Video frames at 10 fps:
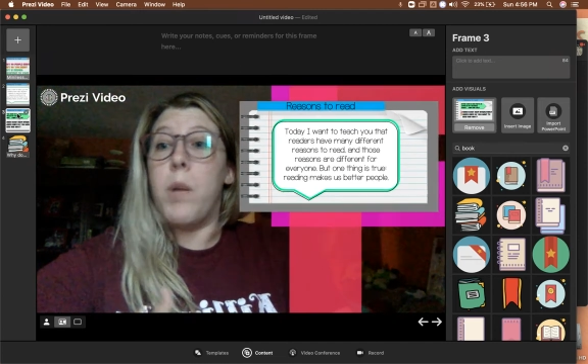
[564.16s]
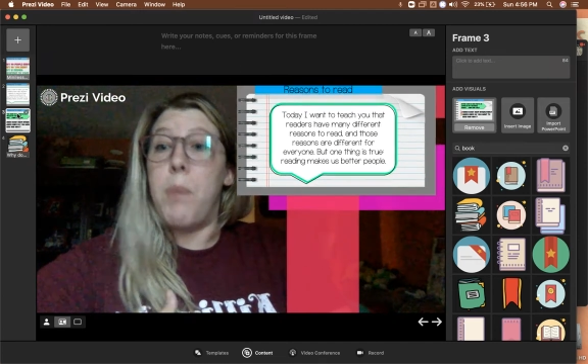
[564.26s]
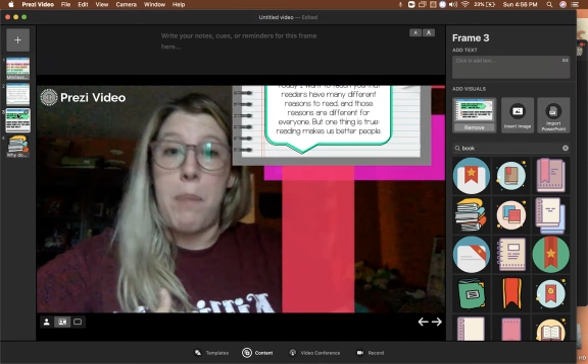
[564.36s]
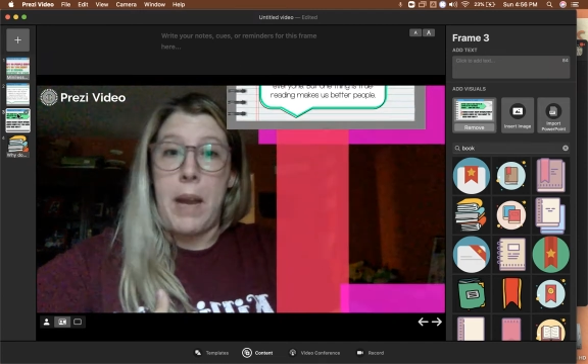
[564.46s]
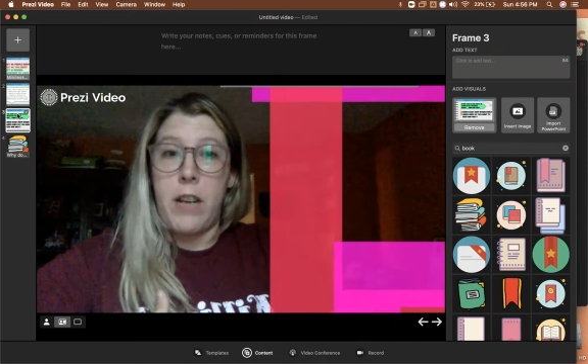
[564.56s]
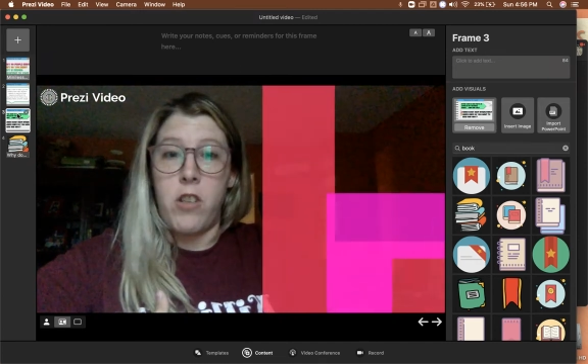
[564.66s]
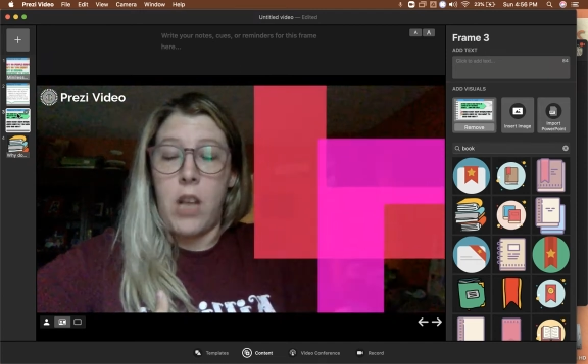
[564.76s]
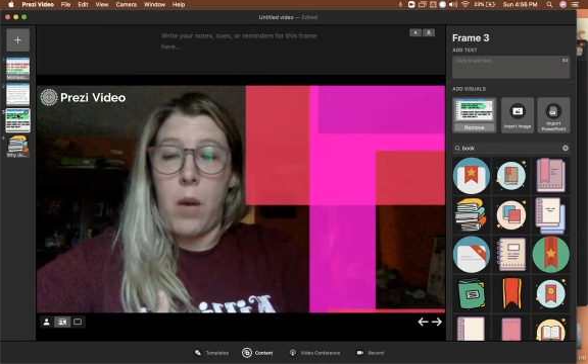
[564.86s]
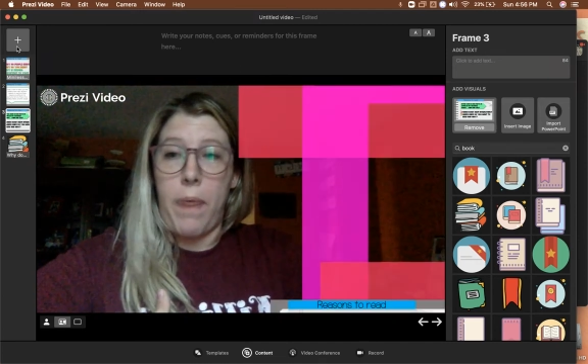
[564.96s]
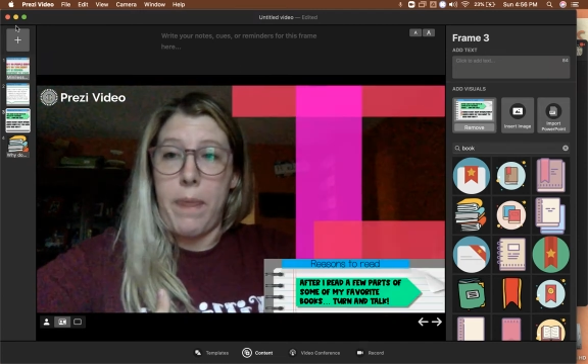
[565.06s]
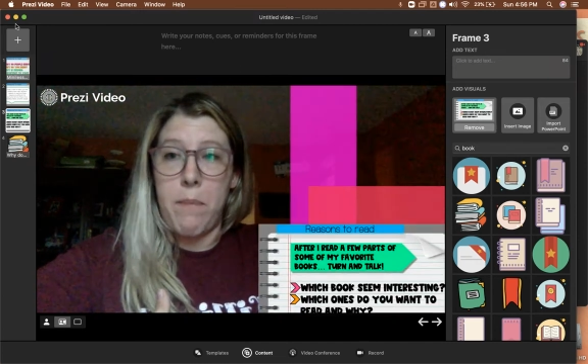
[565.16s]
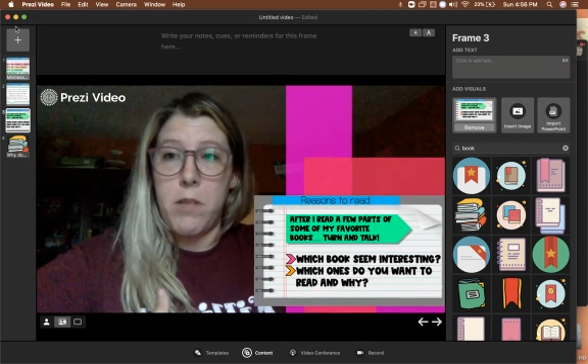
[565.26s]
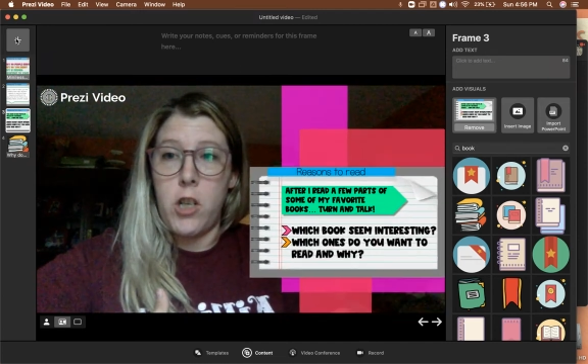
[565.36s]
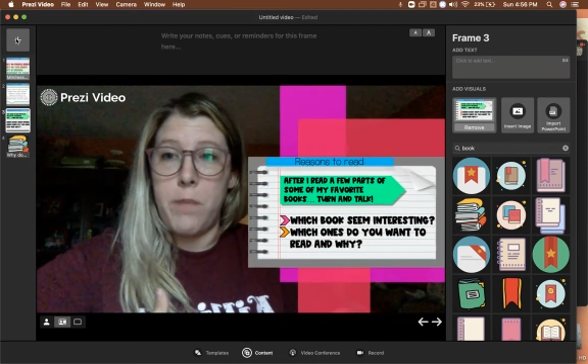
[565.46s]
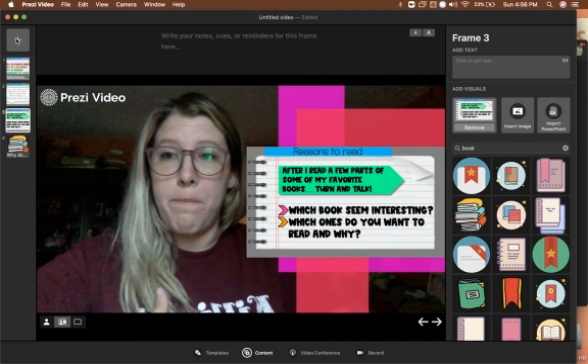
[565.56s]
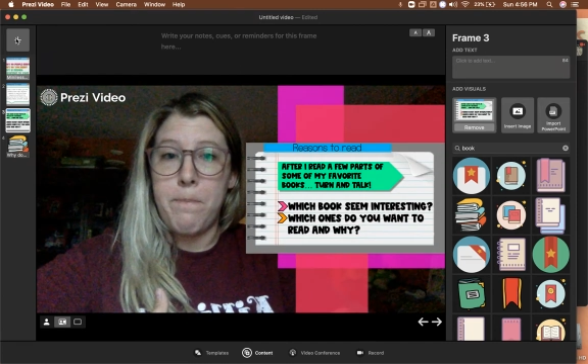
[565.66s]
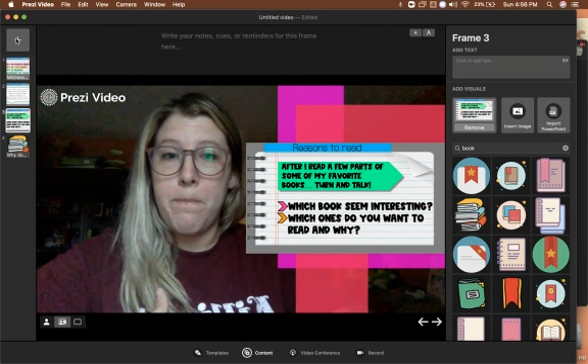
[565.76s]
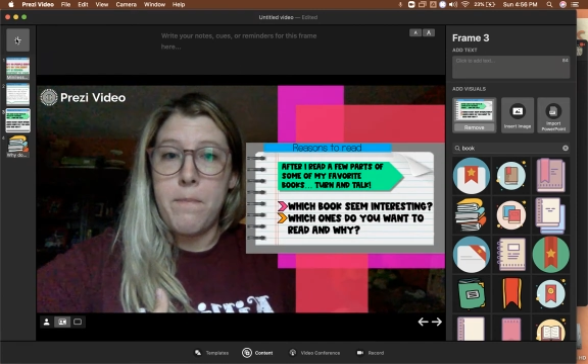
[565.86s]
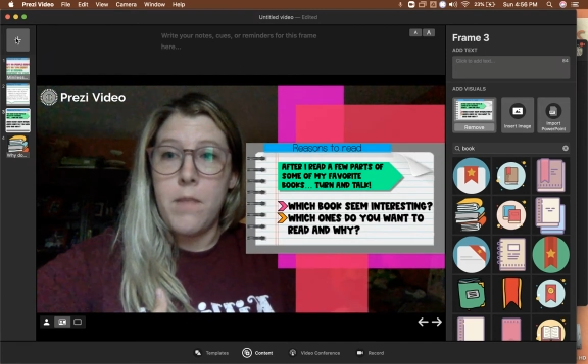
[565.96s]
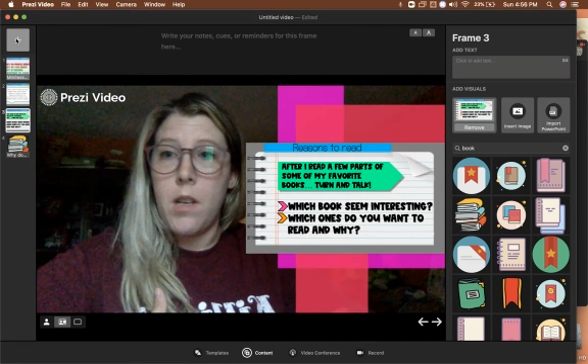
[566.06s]
page that I want them to do,
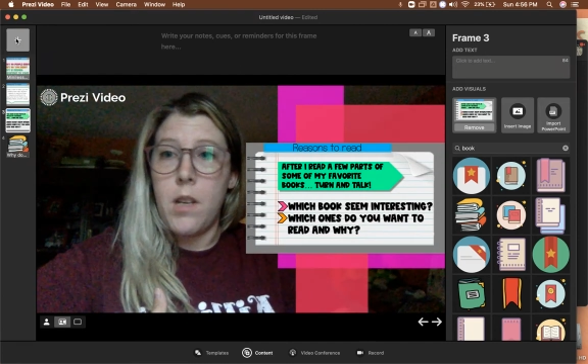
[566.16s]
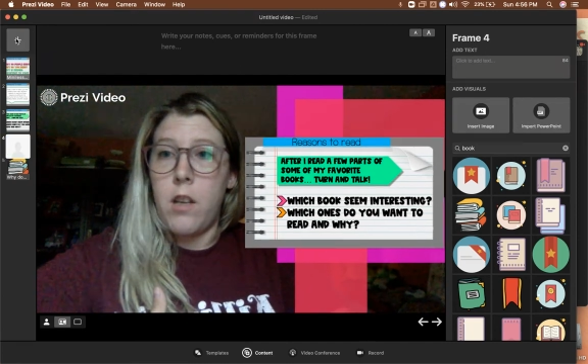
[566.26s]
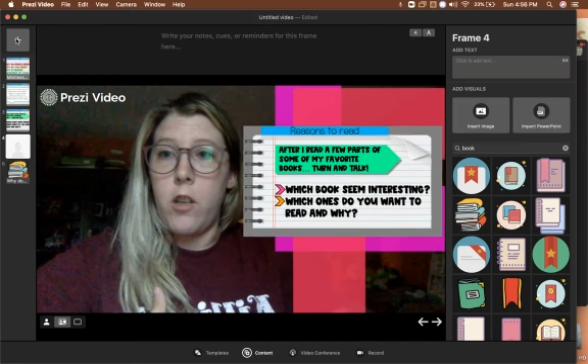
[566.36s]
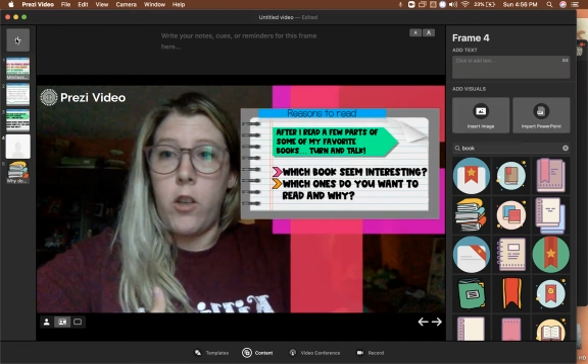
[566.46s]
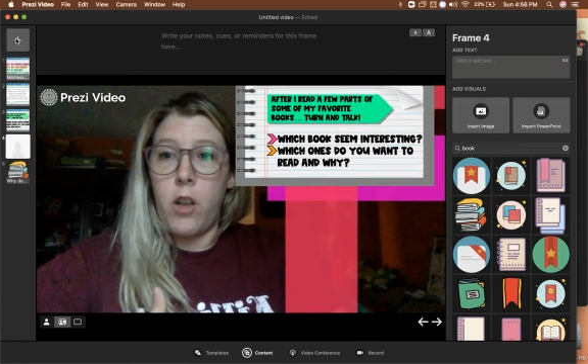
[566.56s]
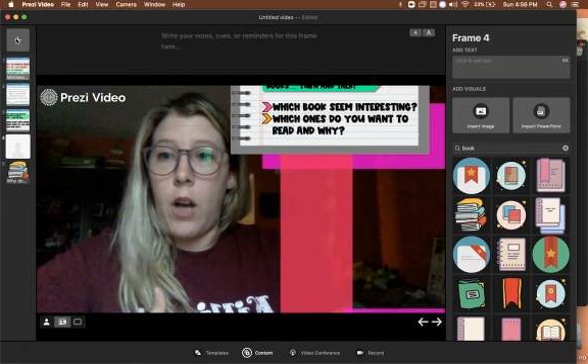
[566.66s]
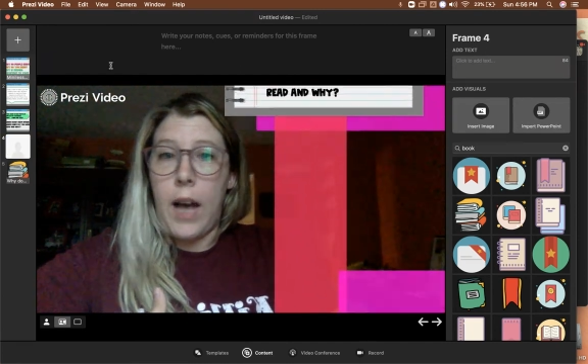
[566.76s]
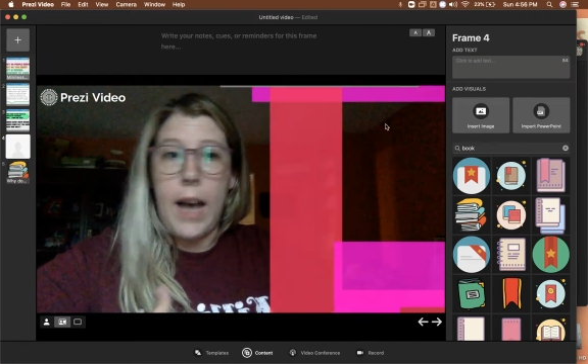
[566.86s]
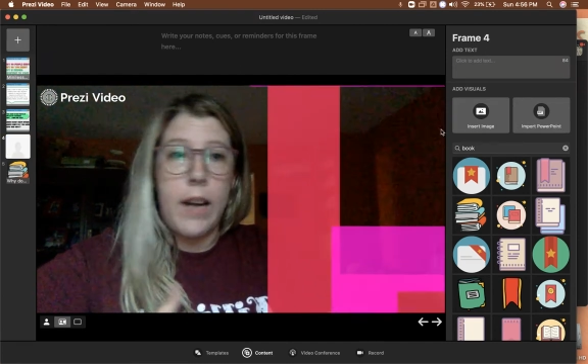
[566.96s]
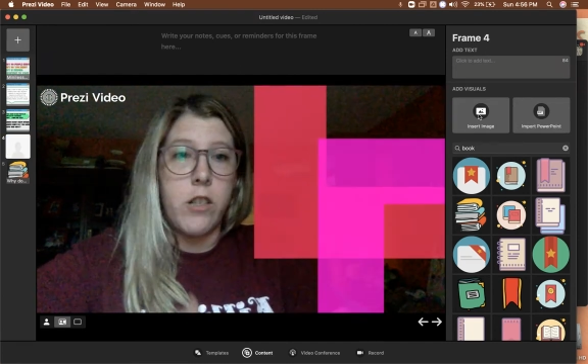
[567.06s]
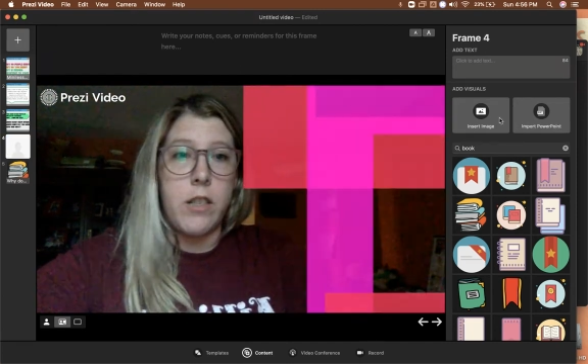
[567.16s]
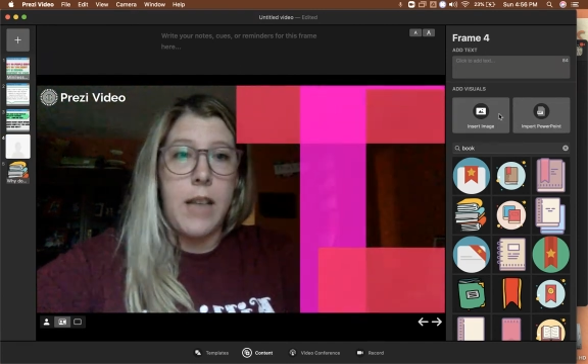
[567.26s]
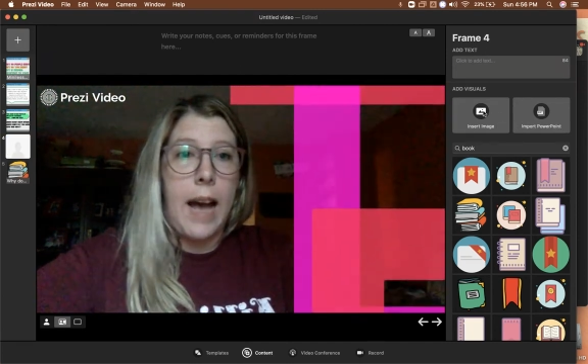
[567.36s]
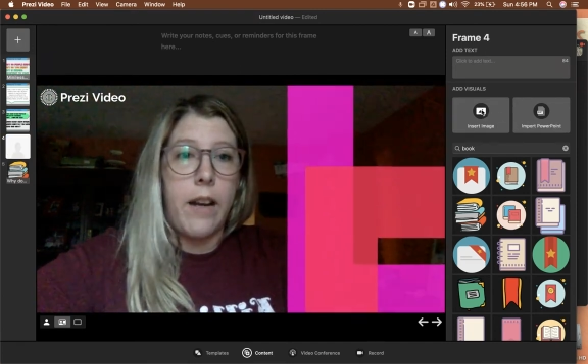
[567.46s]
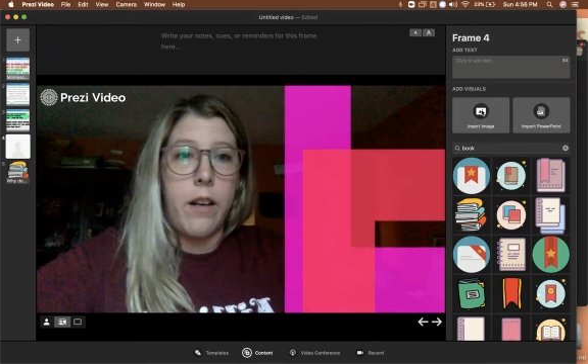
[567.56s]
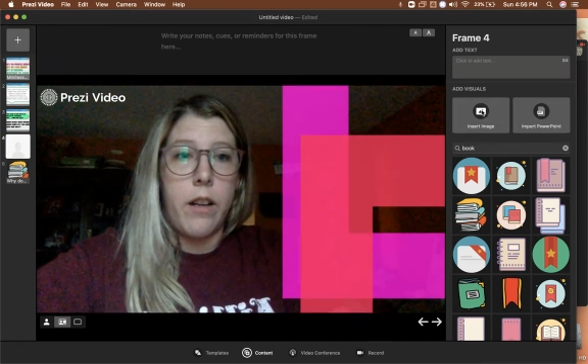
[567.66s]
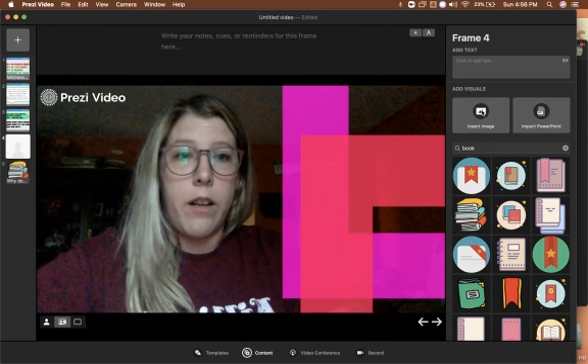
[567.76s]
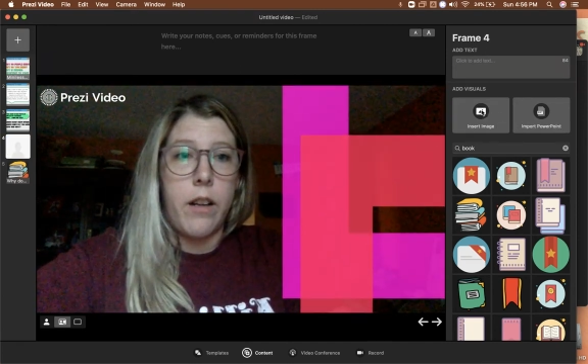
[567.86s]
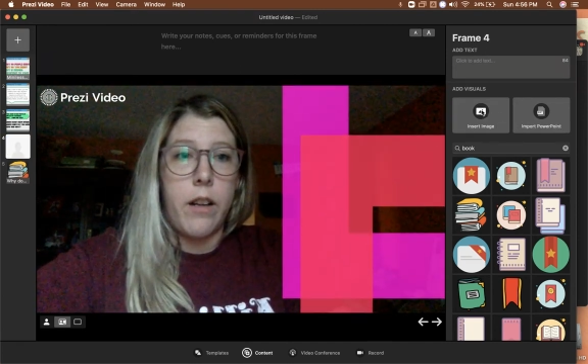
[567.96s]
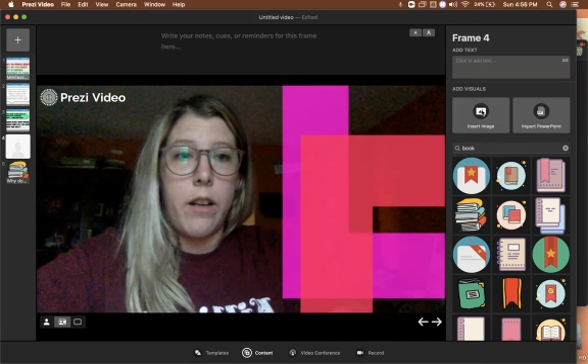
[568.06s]
you can go ahead and just add another
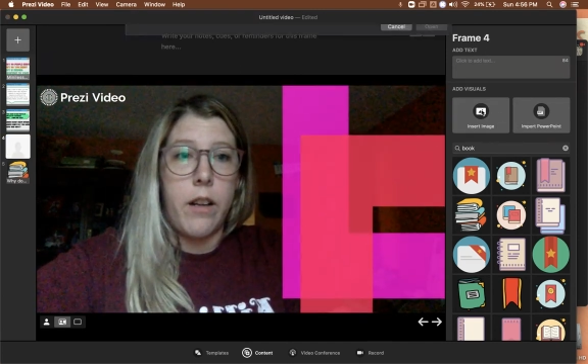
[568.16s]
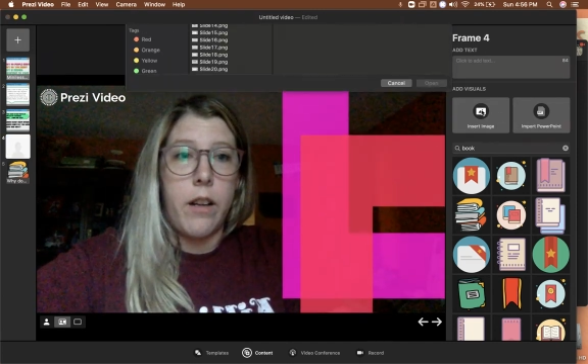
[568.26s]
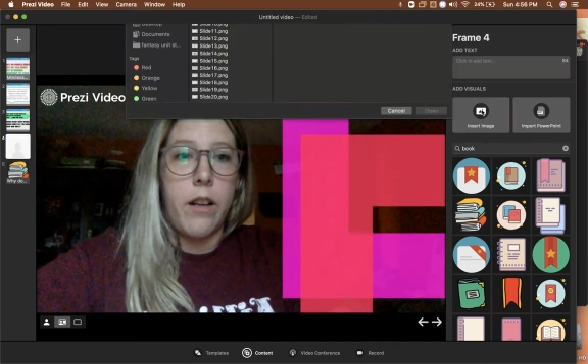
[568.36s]
slide.